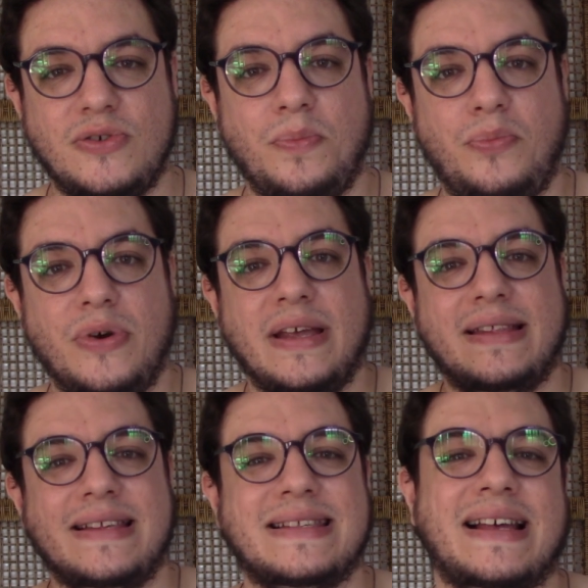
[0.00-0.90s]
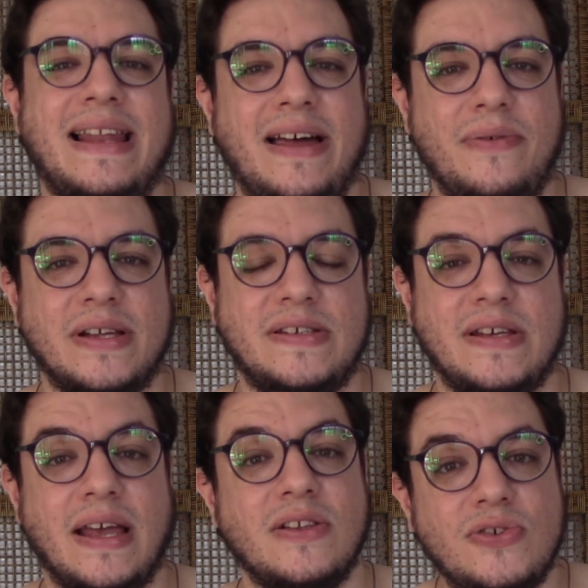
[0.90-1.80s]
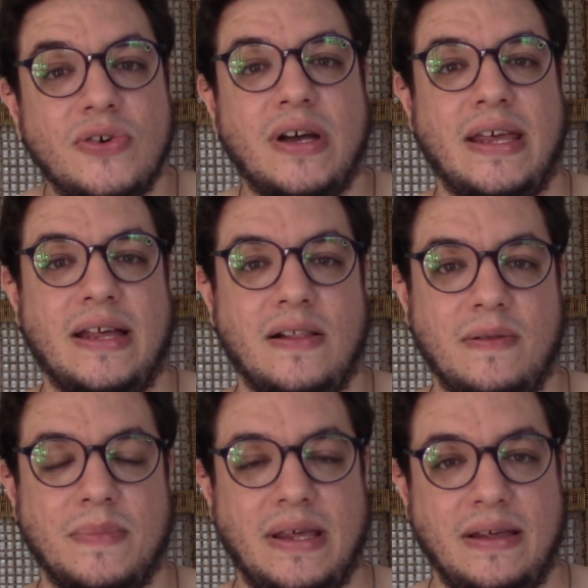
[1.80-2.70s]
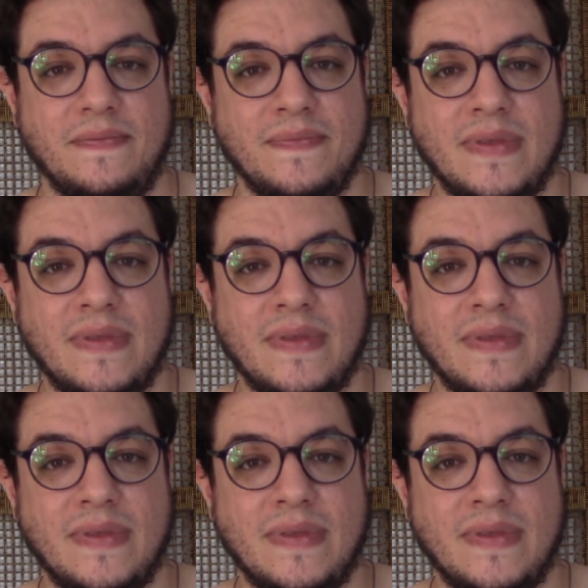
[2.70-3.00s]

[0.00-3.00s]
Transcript: to bring this clarity and to heal me.